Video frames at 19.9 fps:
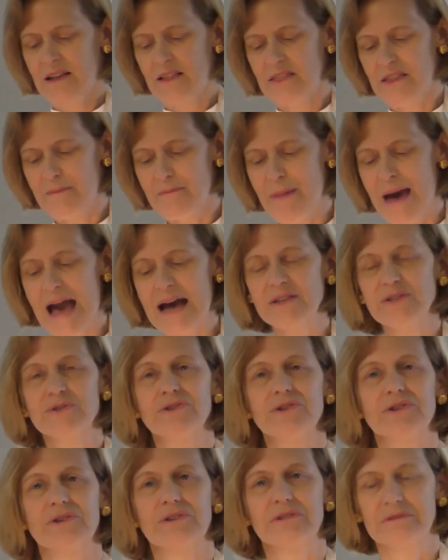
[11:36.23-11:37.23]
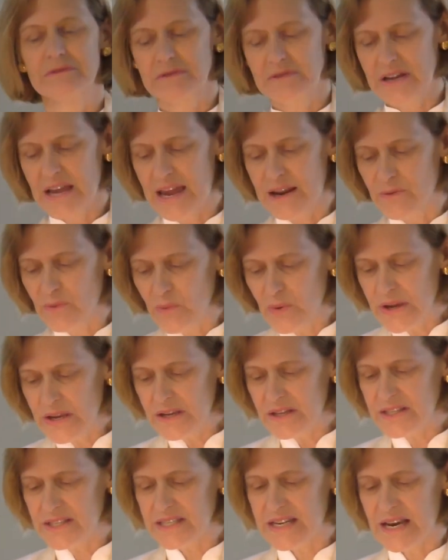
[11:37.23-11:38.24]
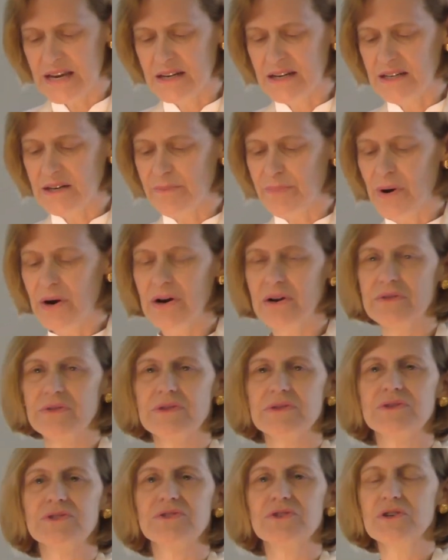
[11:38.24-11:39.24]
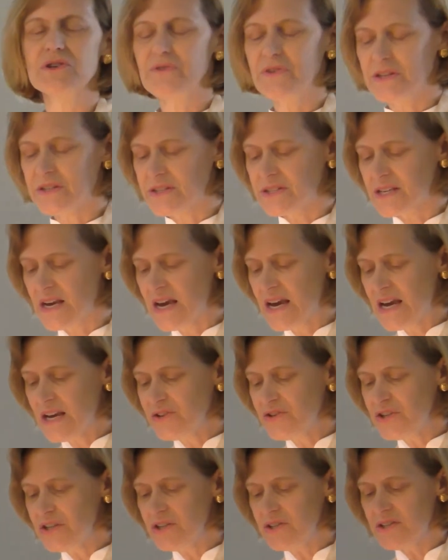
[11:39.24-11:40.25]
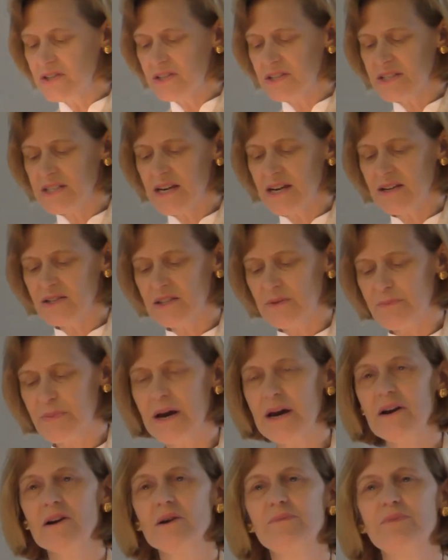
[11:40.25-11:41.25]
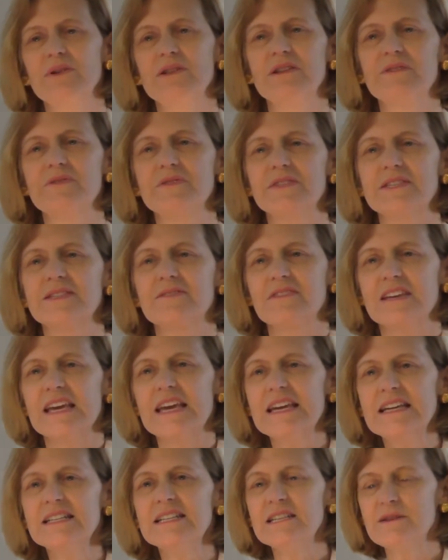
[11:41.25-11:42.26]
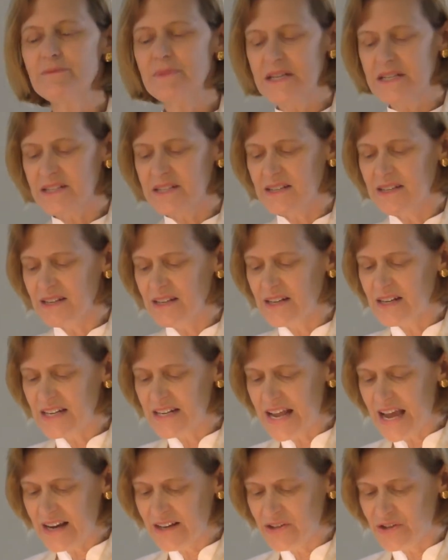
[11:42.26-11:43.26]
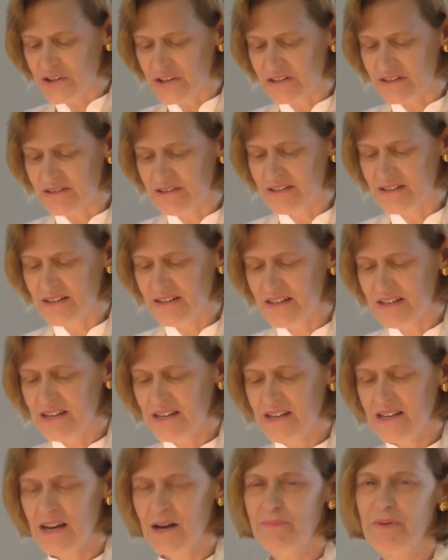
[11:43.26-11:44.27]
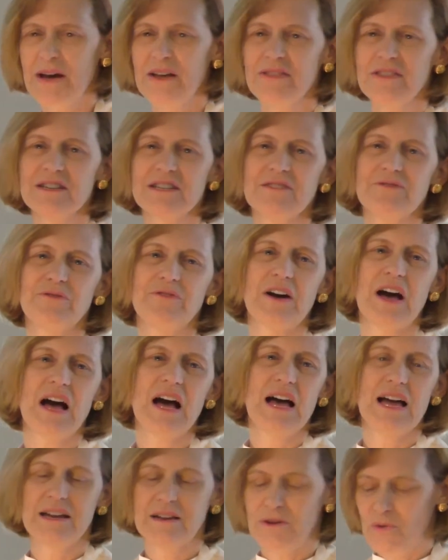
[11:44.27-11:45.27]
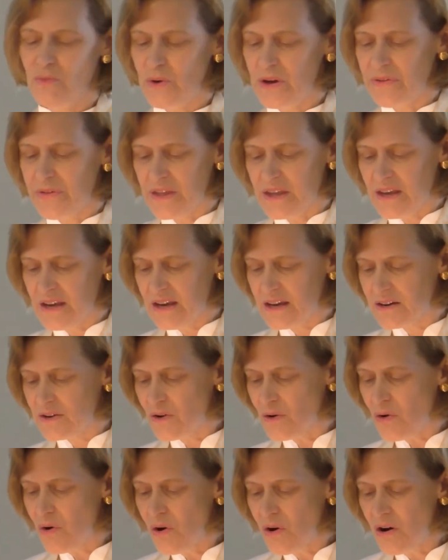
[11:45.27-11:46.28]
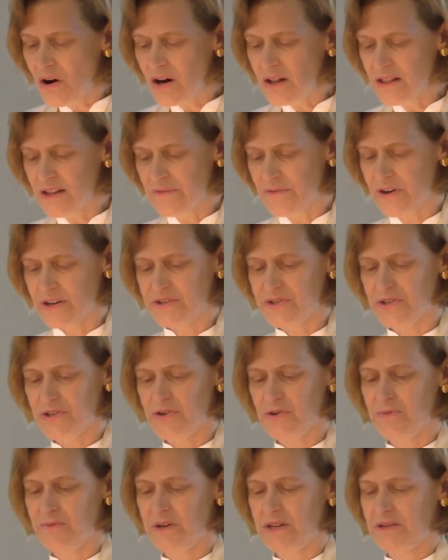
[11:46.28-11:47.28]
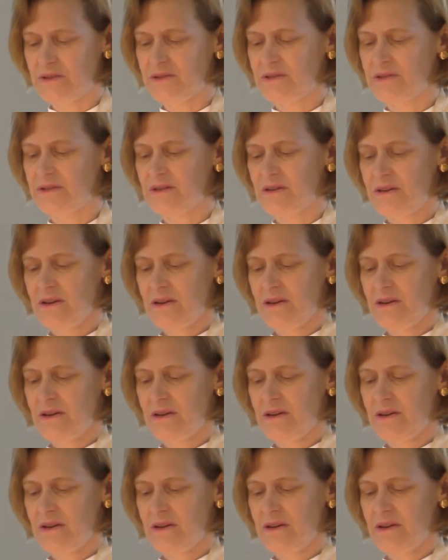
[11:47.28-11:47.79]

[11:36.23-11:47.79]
the master, and we standing apart, the servants, Jesus tells a parable of intimate connection about the divine within all of us humans,